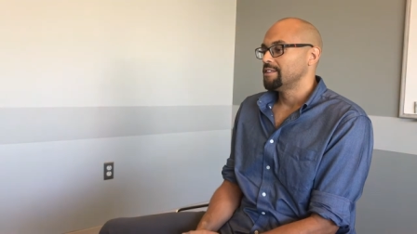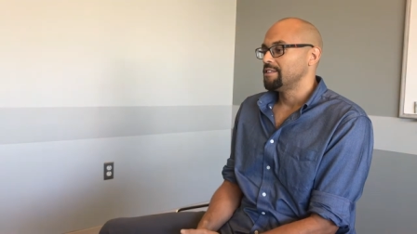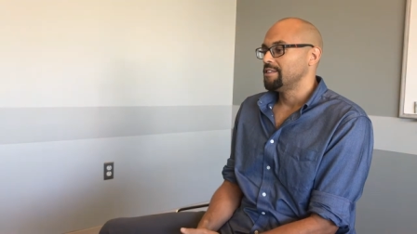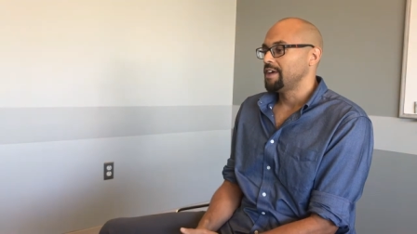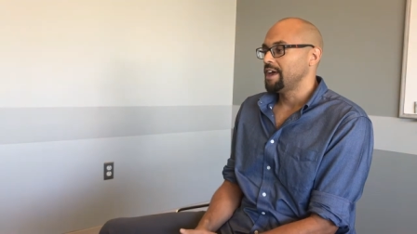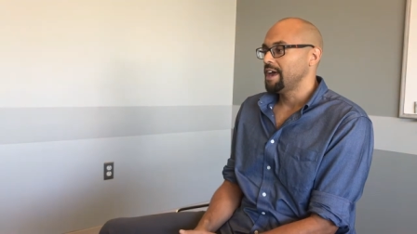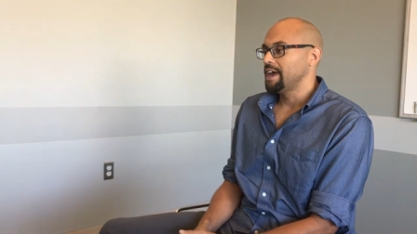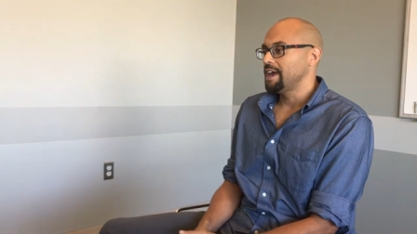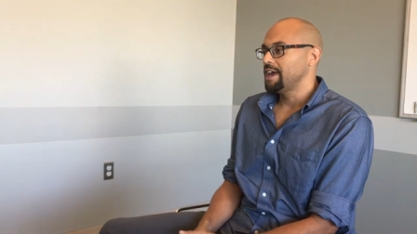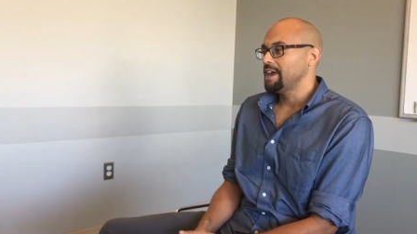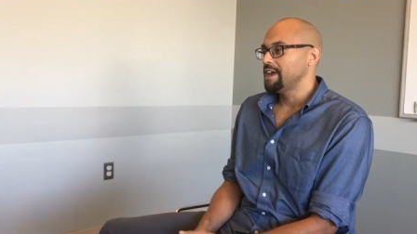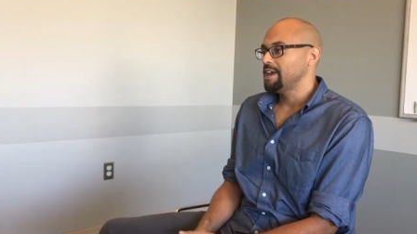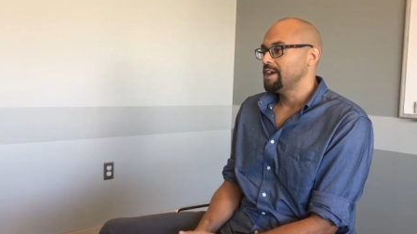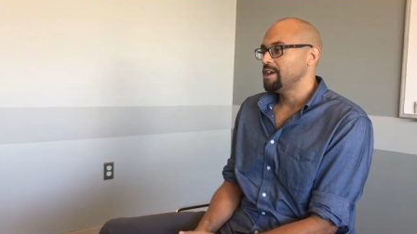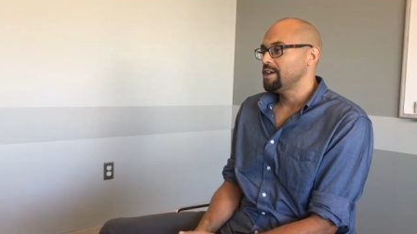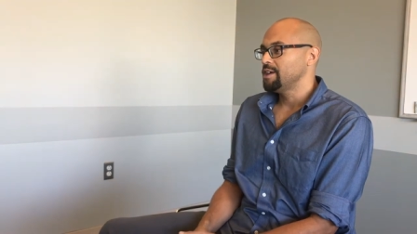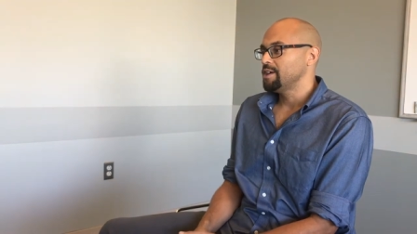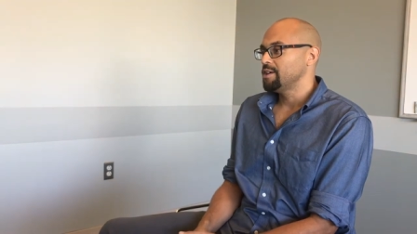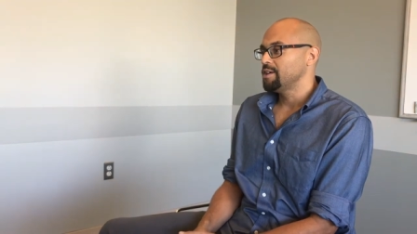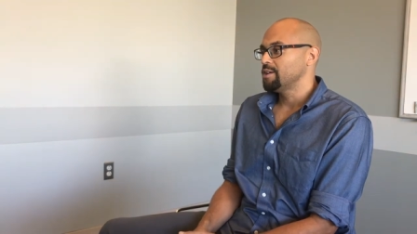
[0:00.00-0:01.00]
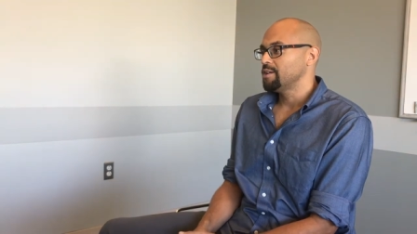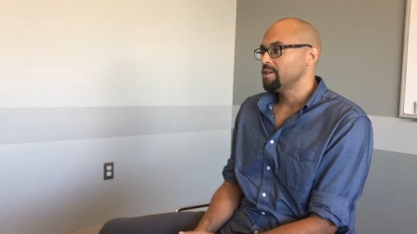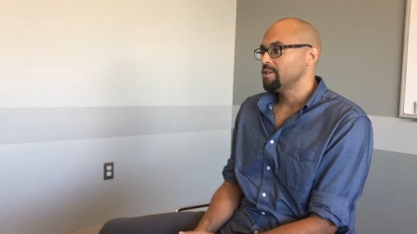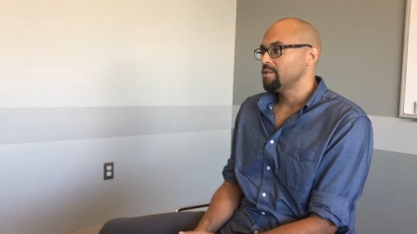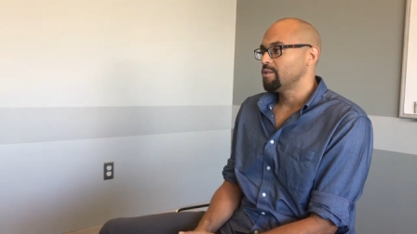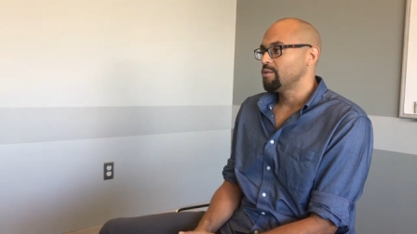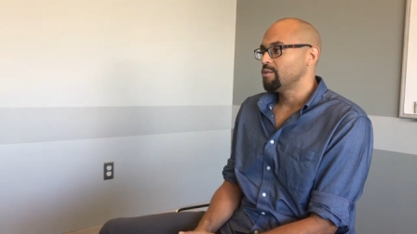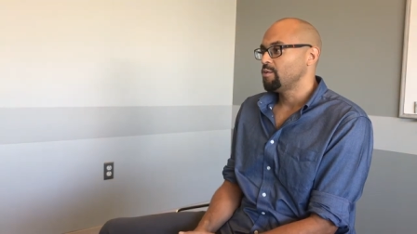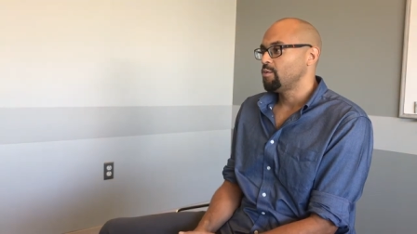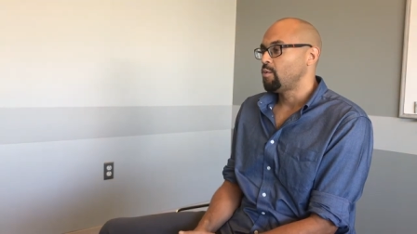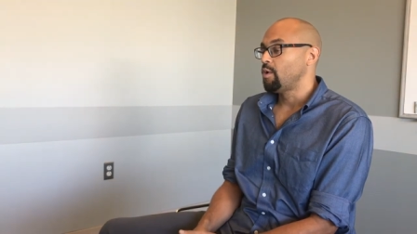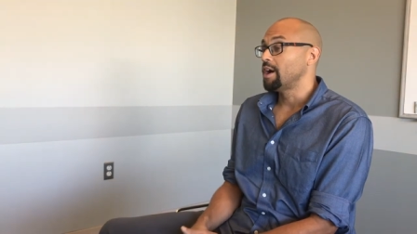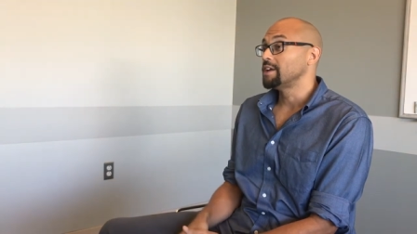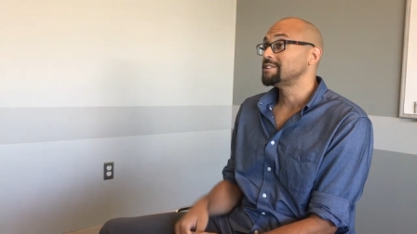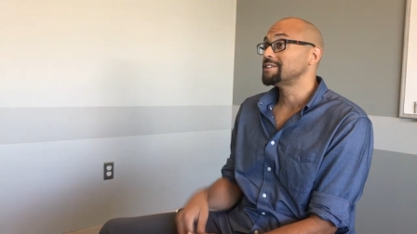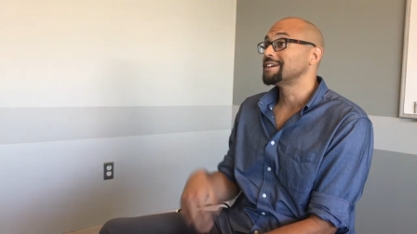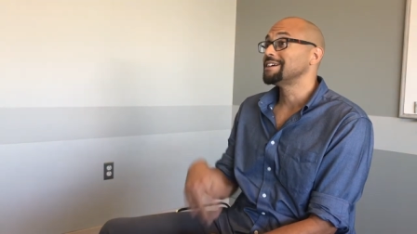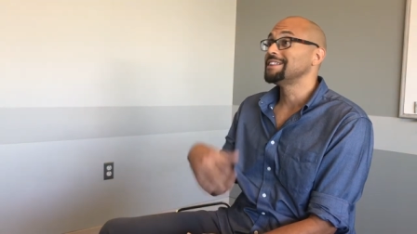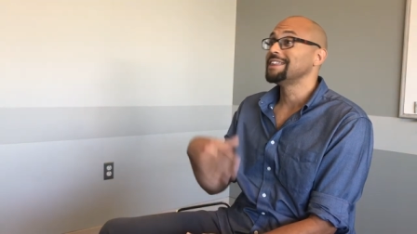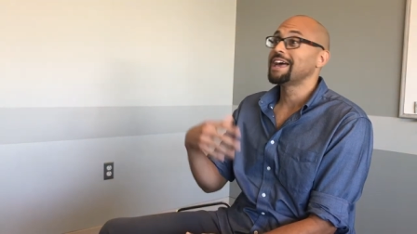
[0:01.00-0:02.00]
they want
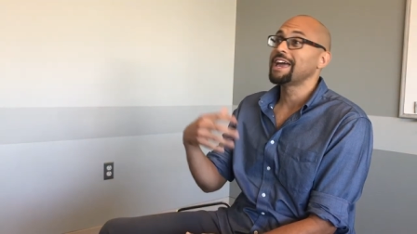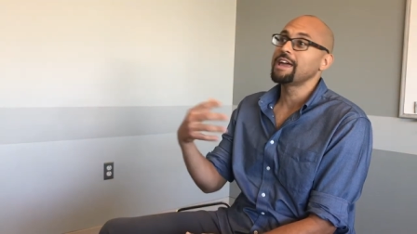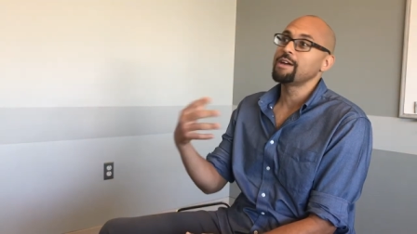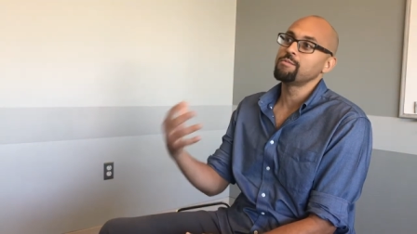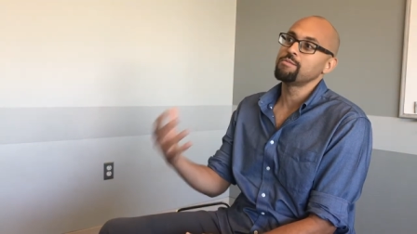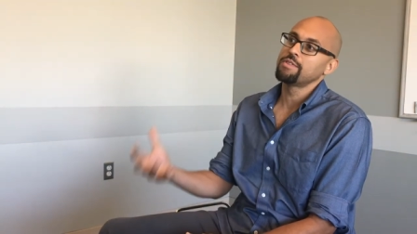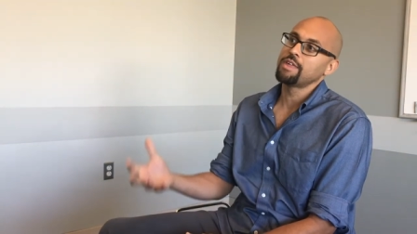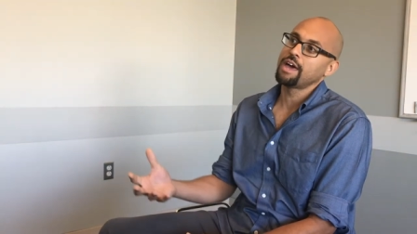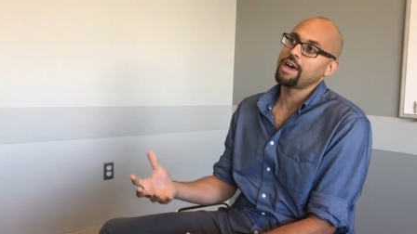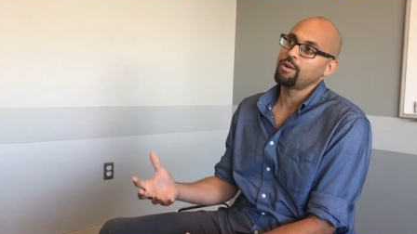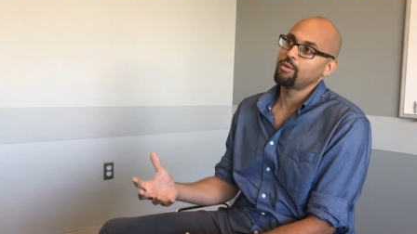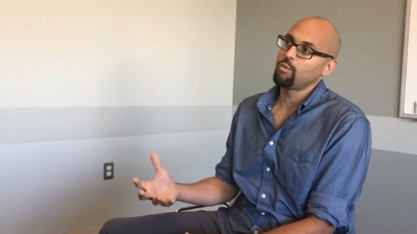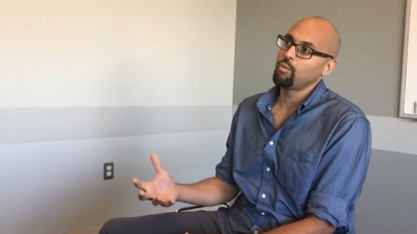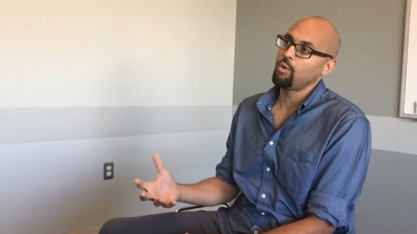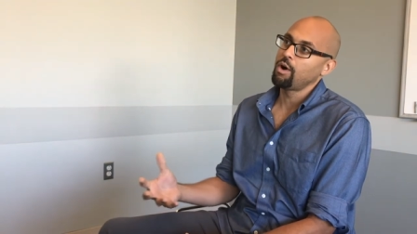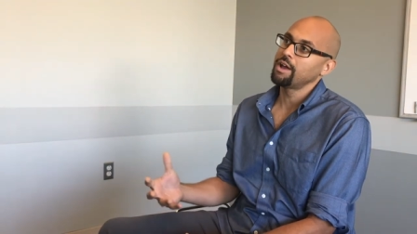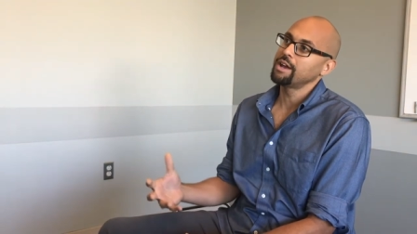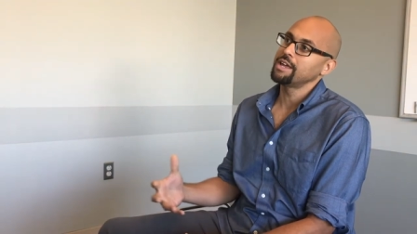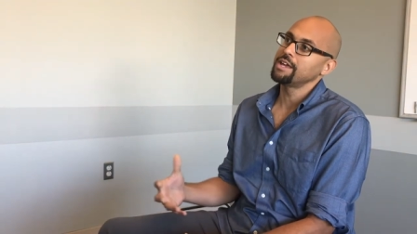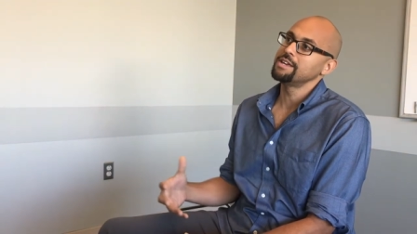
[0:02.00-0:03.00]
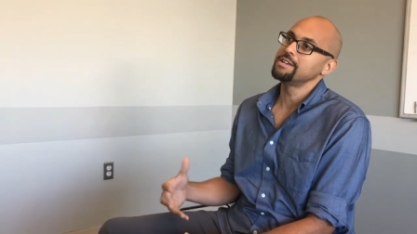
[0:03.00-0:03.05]
to claim that what